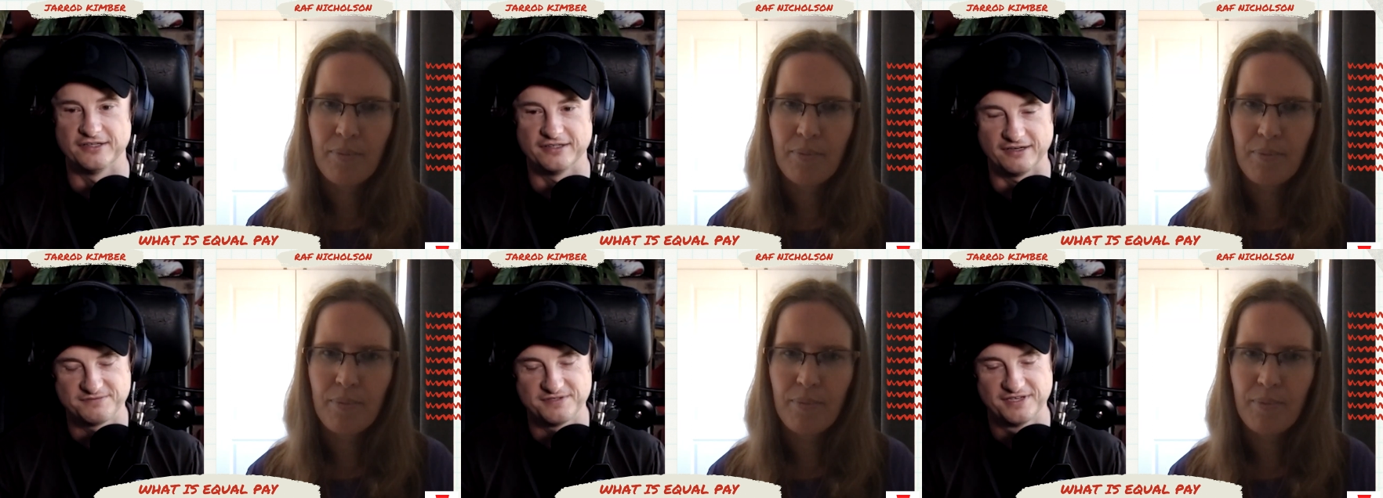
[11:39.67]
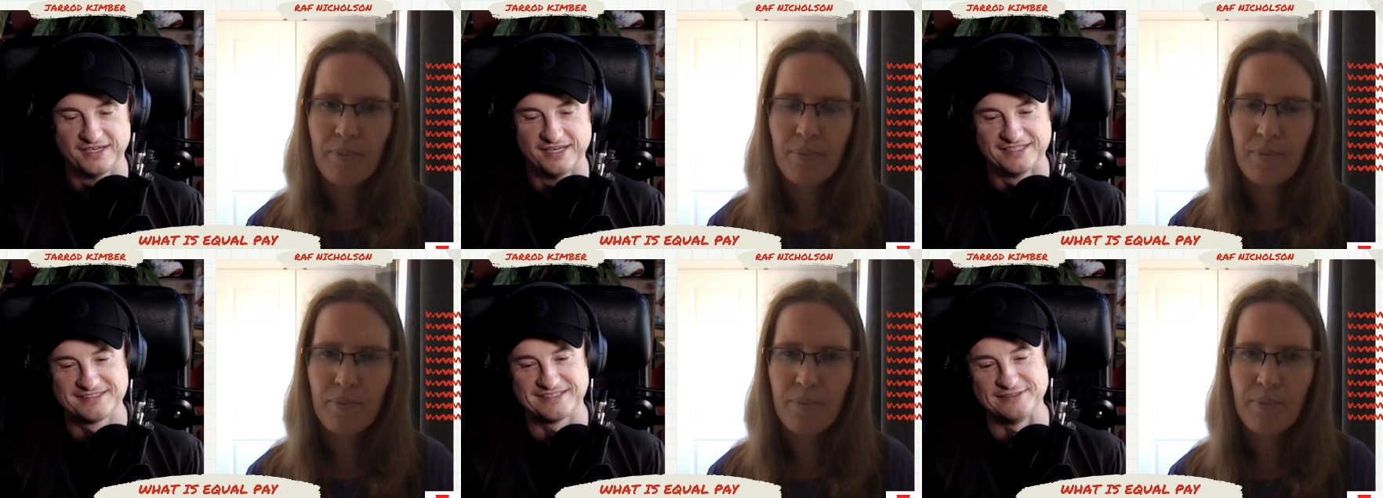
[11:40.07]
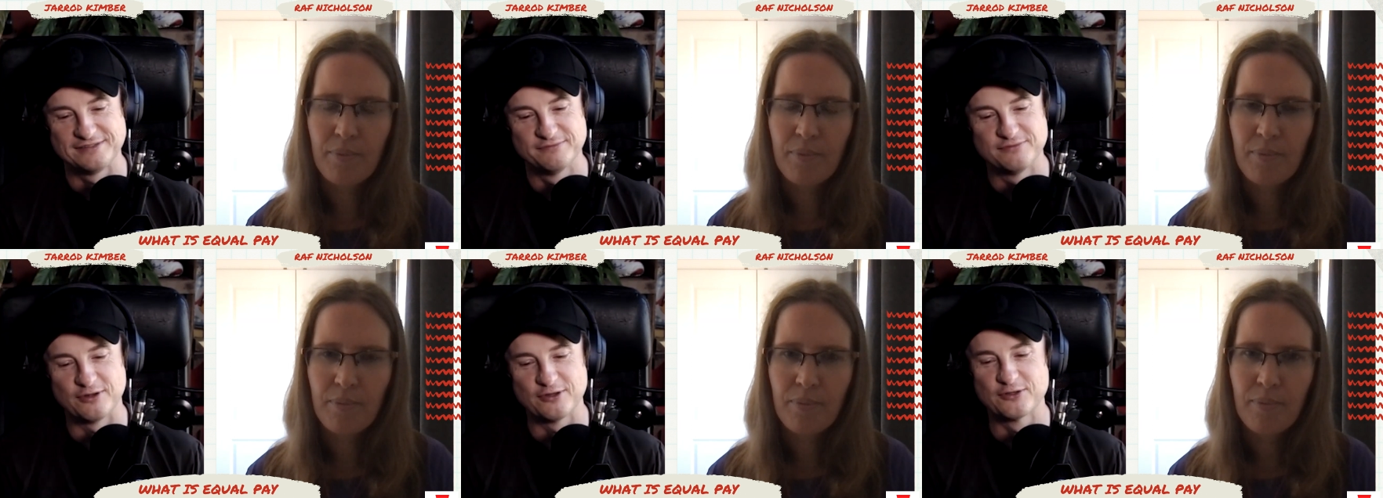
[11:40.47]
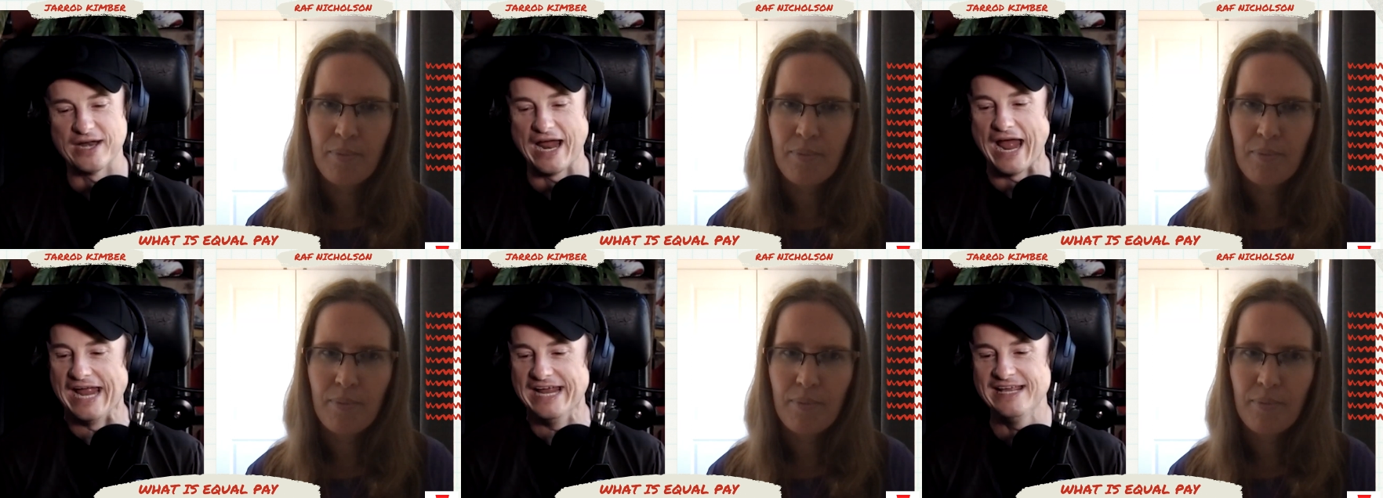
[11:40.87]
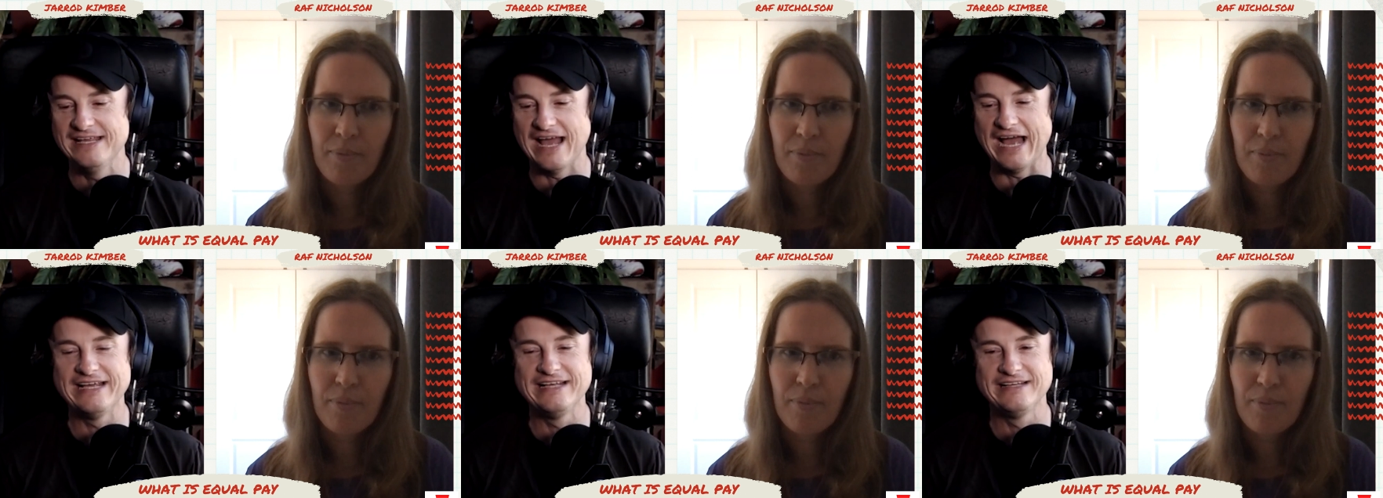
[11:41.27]
Speaker 1: I've seen some very good A
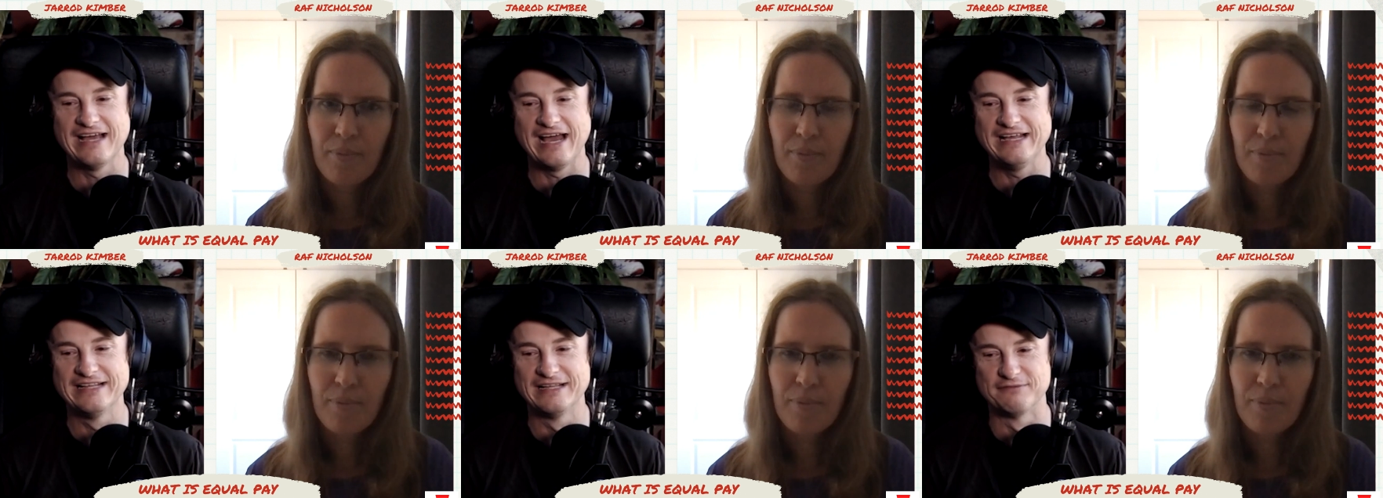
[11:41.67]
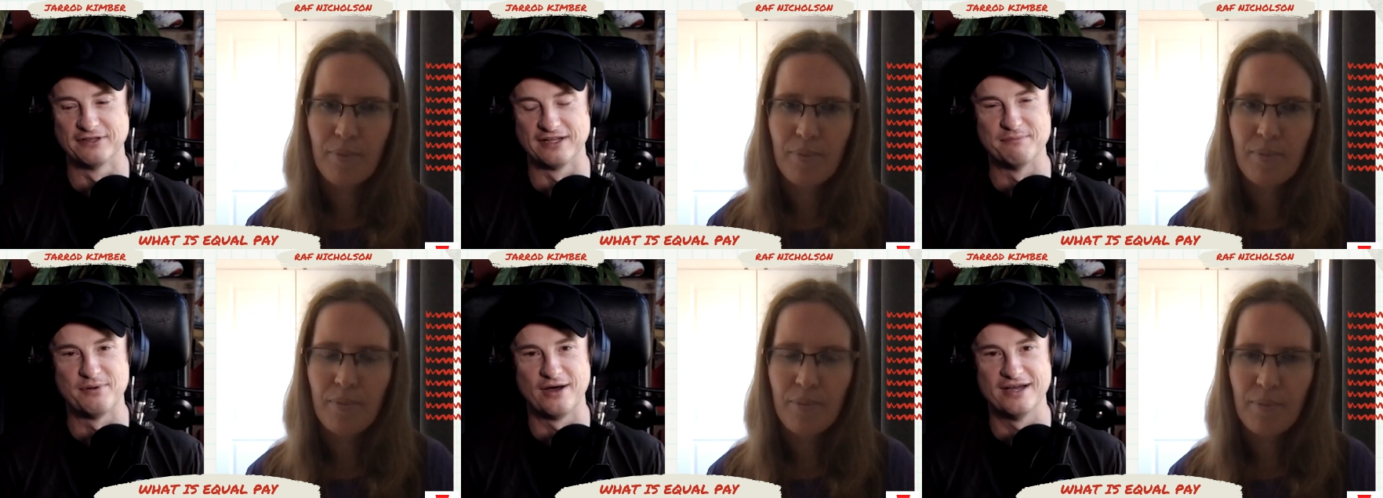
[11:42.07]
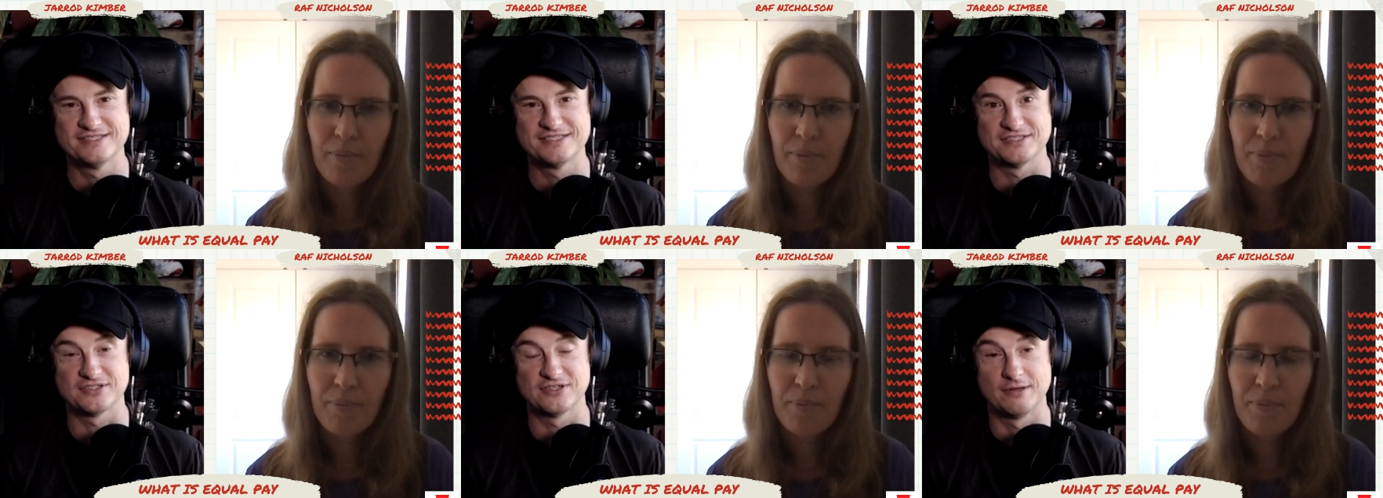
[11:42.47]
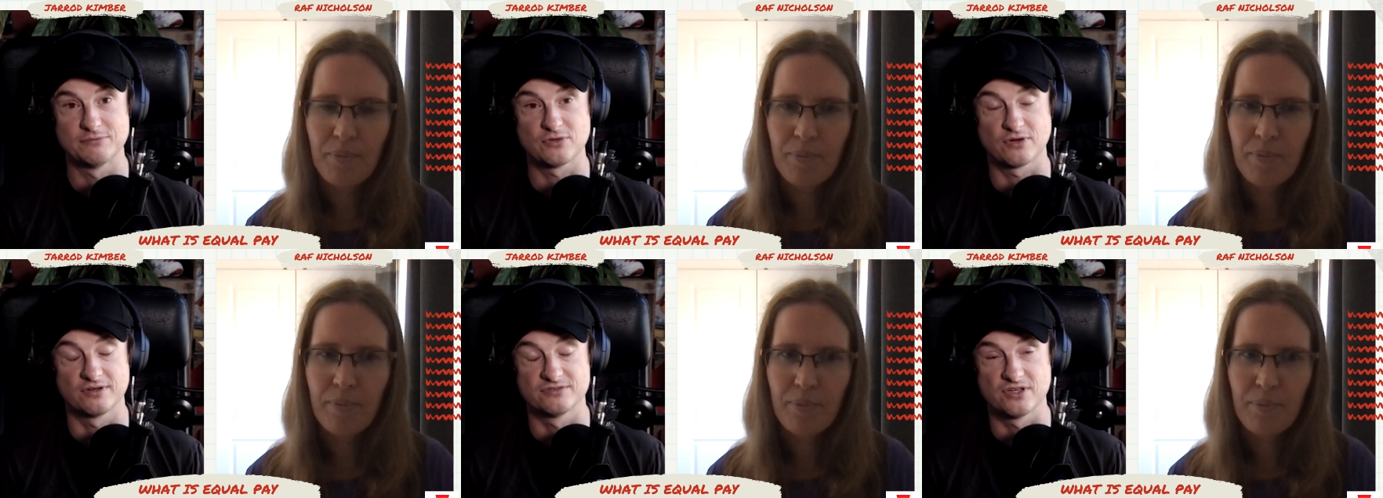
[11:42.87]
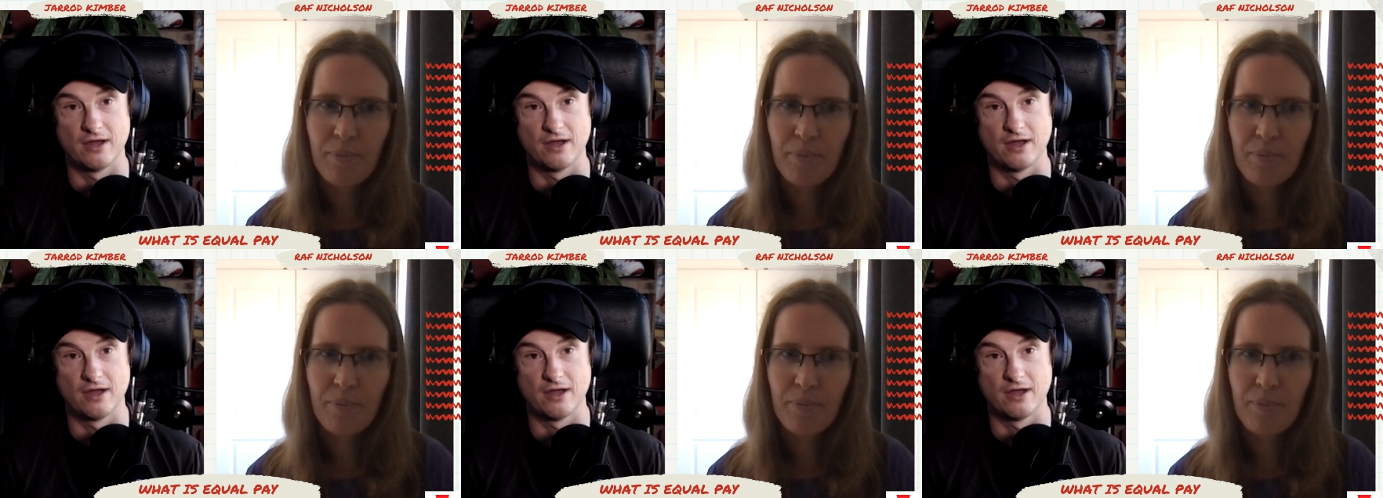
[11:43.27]
A A level umpires at times where I was like,